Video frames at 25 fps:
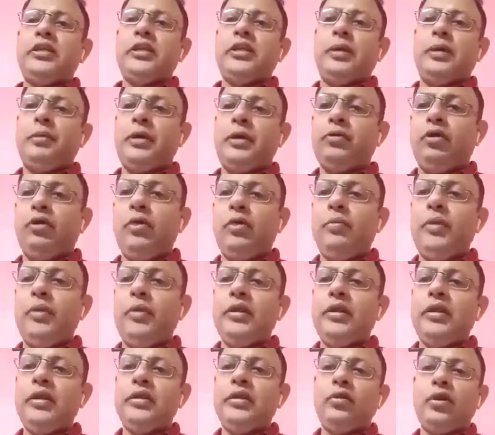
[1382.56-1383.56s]
by the Japan
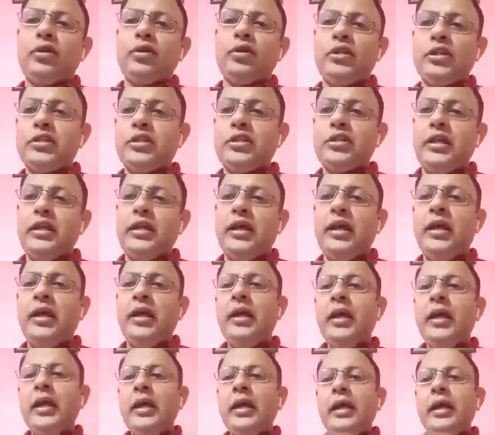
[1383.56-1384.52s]
government in Northeast India.